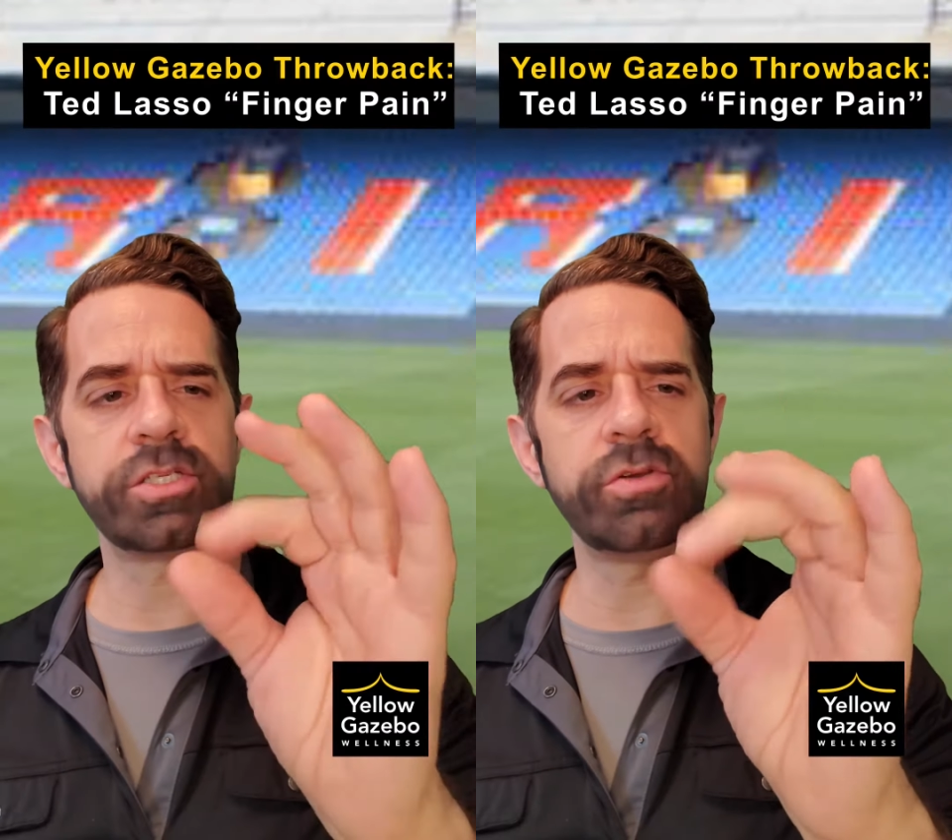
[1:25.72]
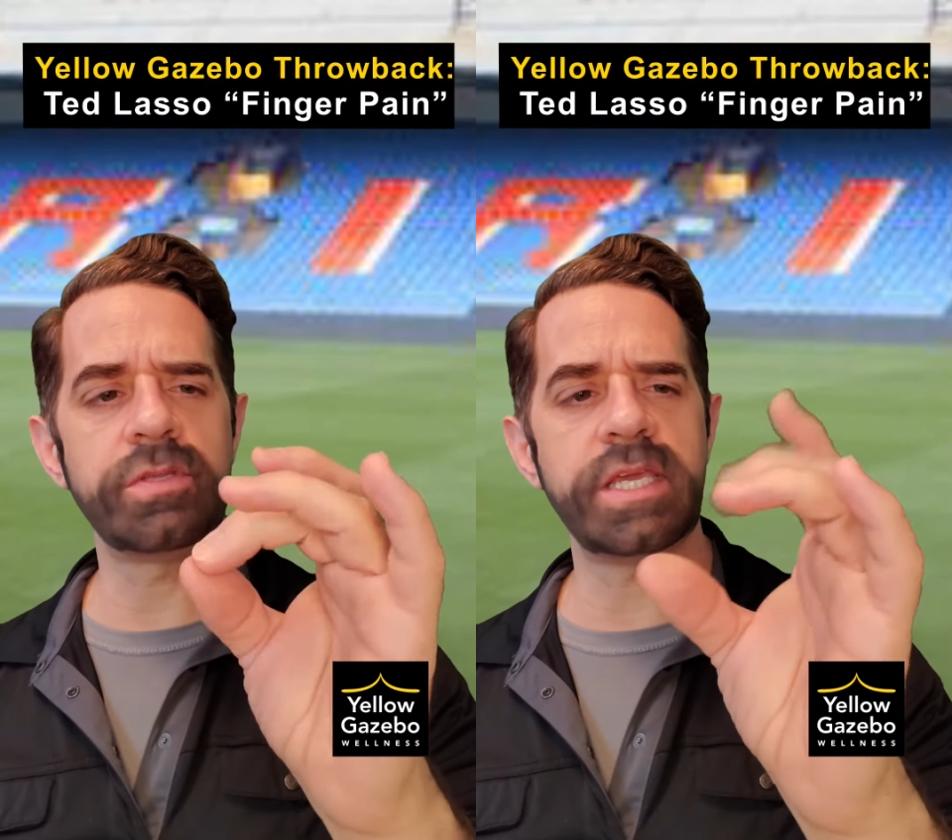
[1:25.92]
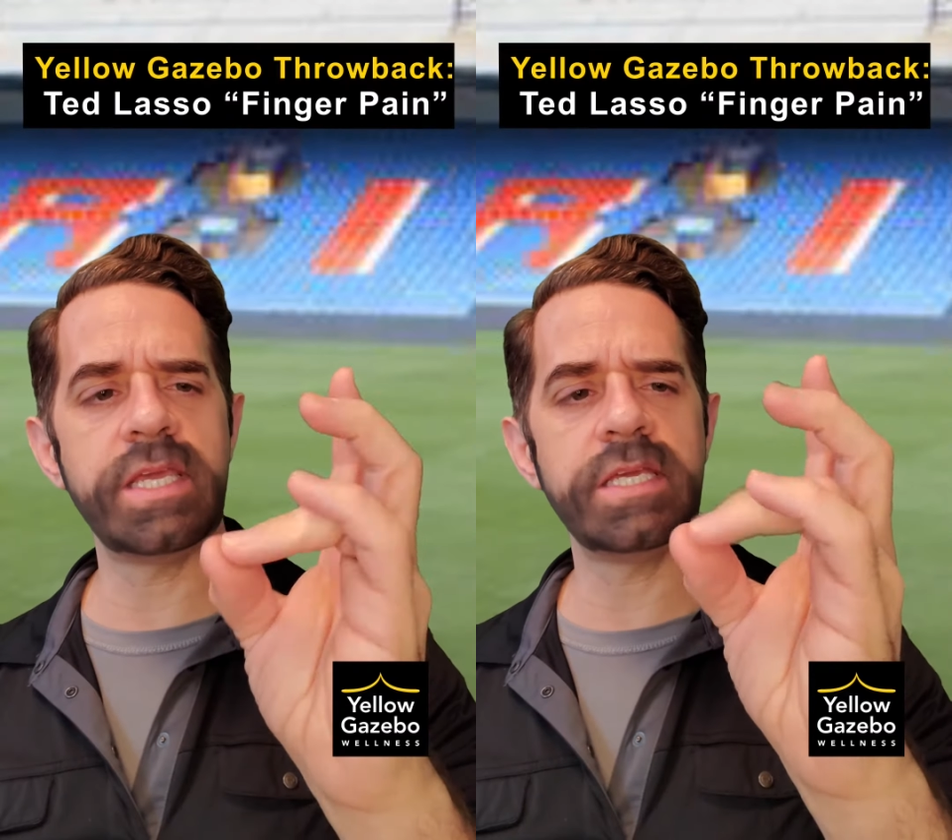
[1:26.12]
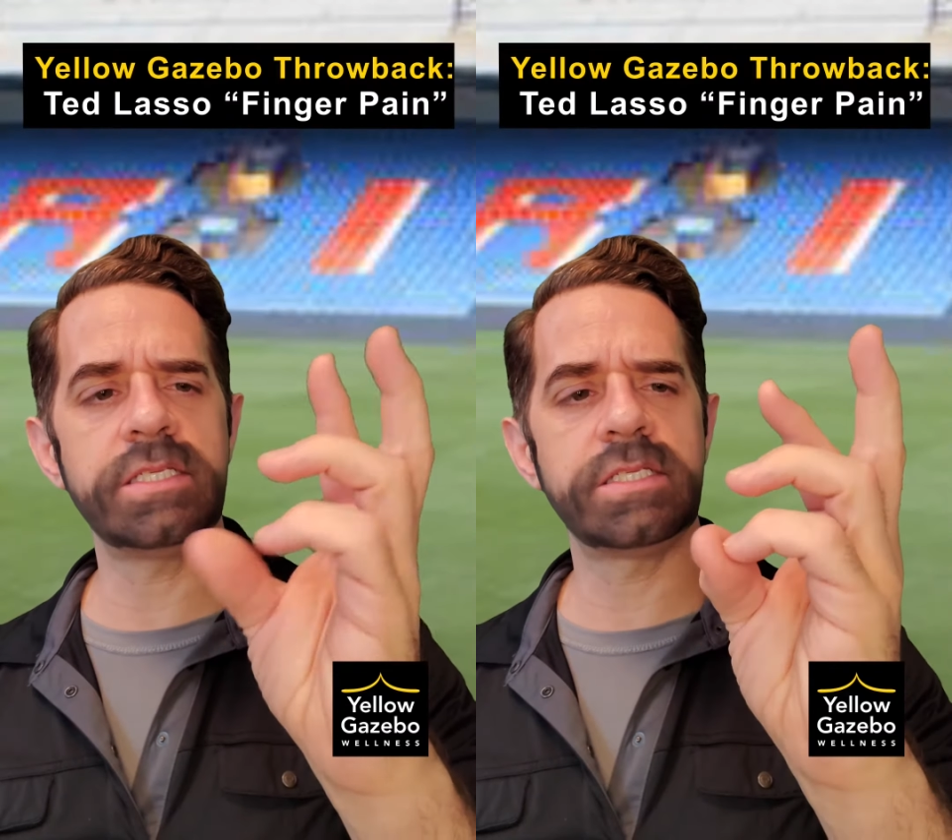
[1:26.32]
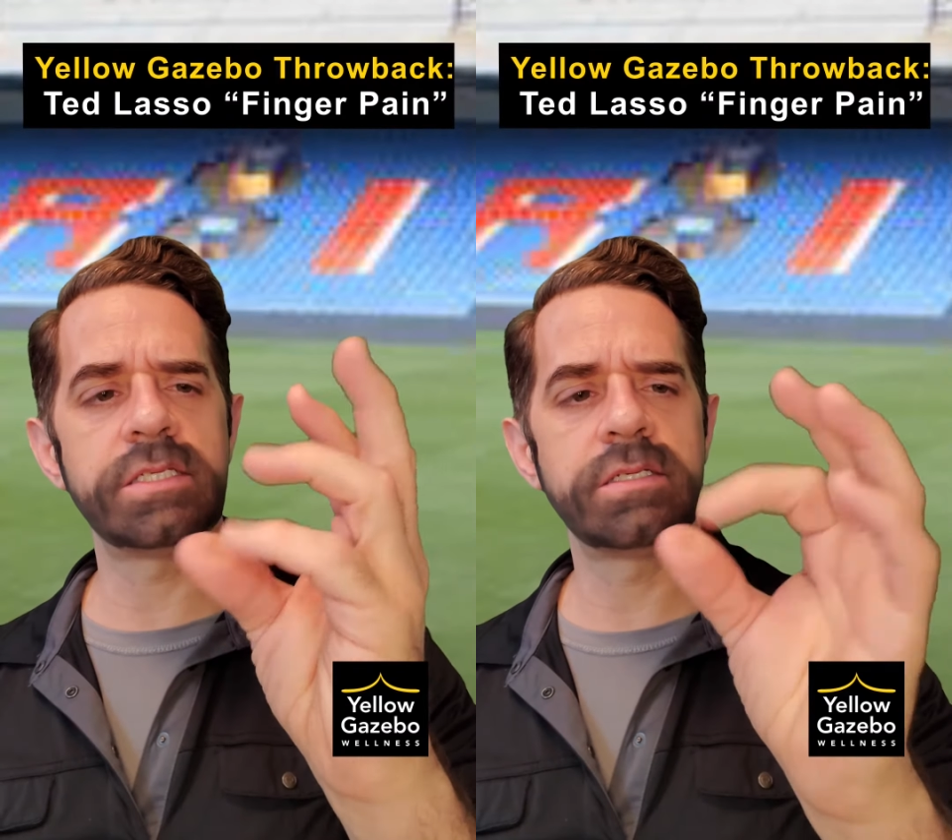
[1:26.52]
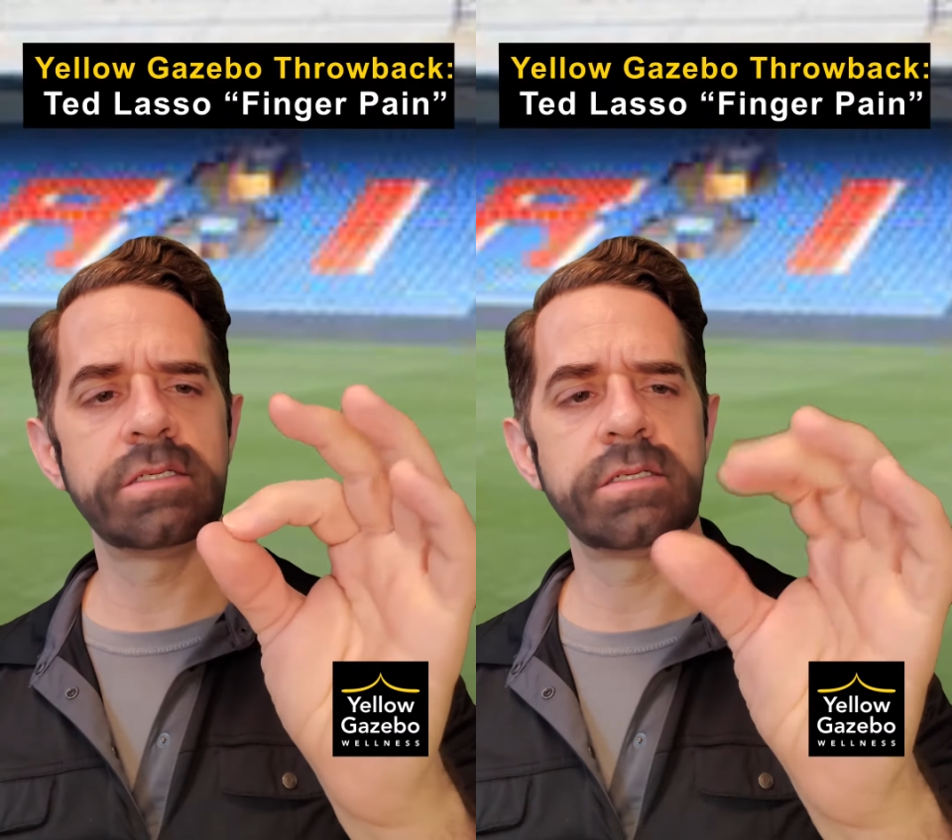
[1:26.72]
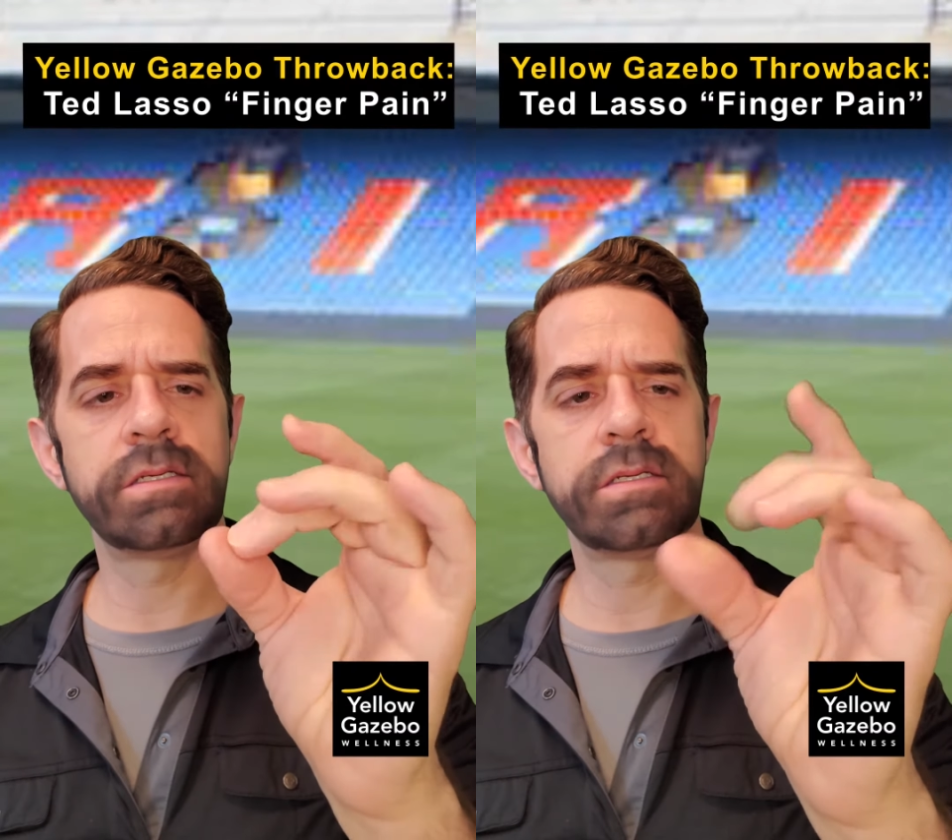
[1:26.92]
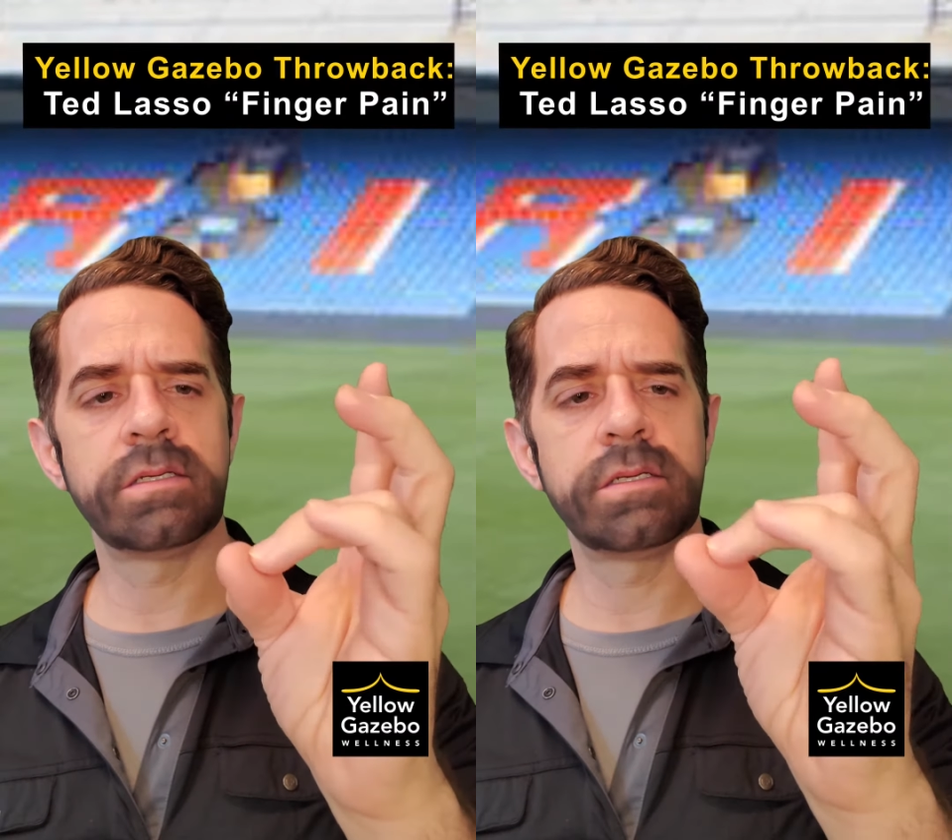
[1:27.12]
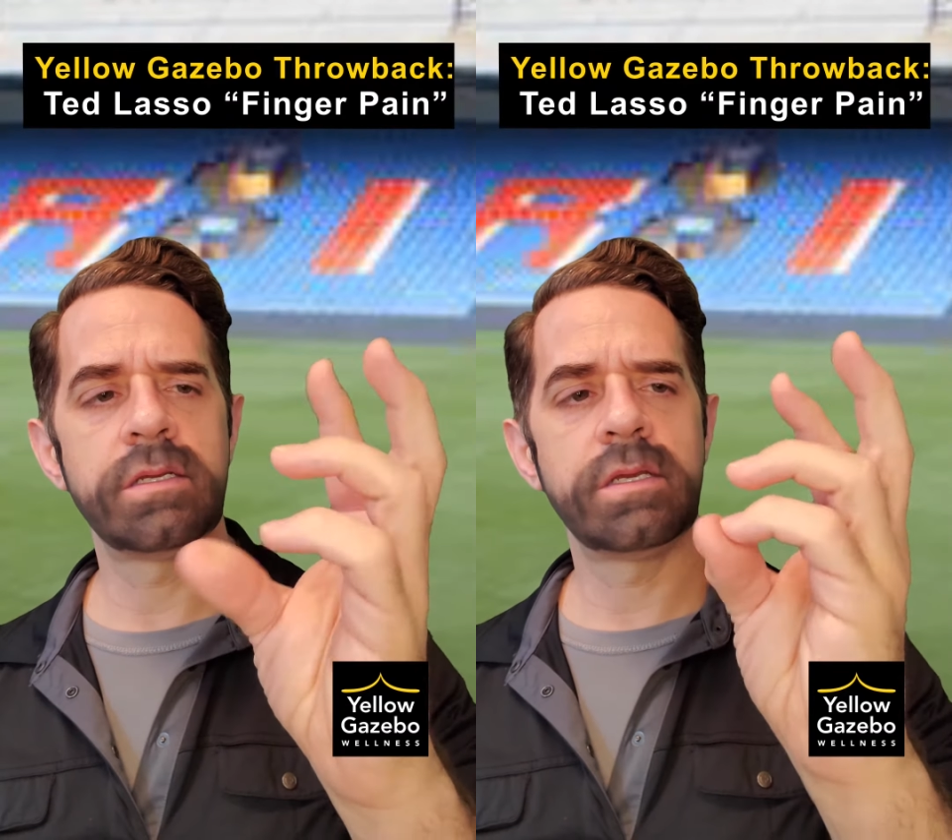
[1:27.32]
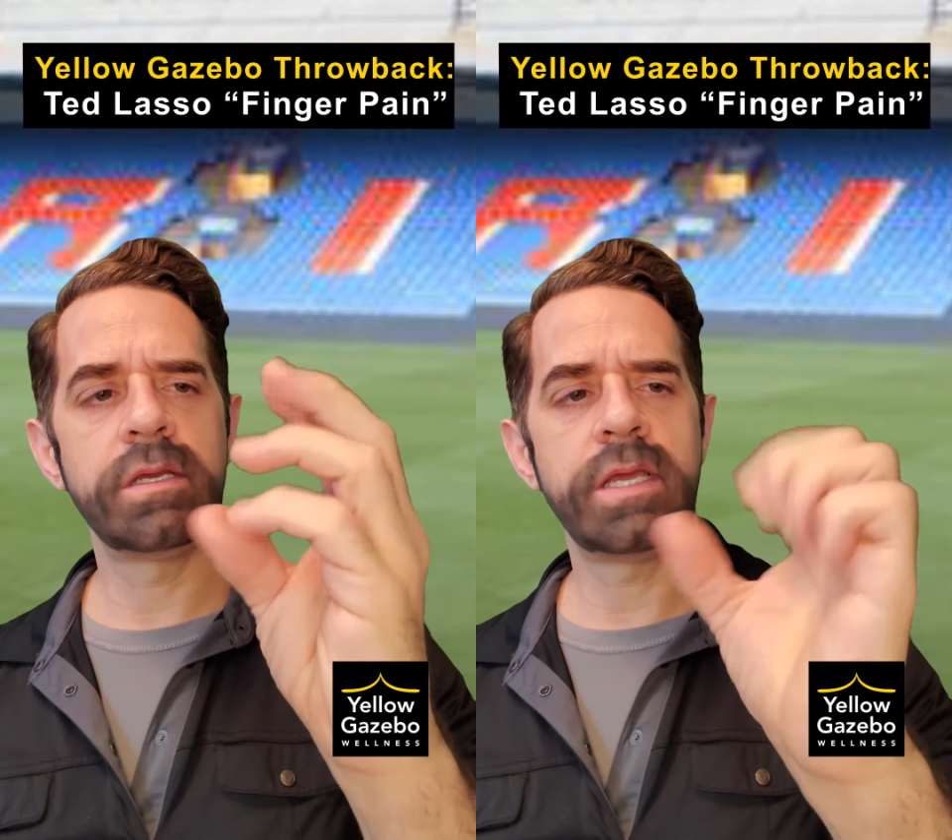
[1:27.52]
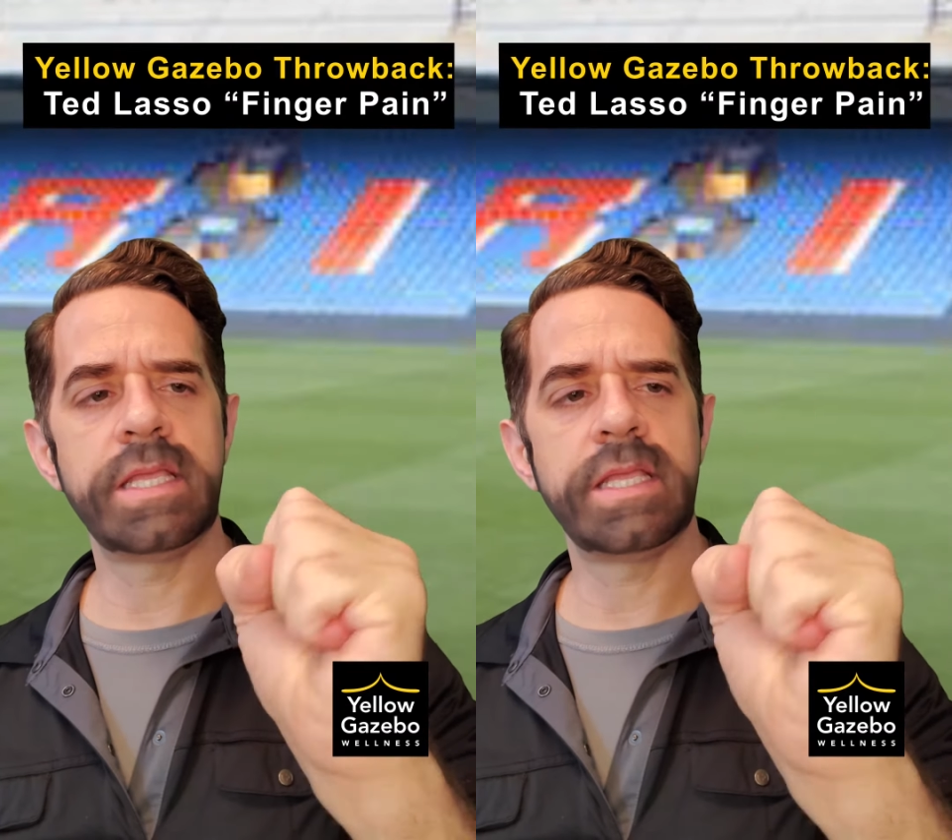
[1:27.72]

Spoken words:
do these. And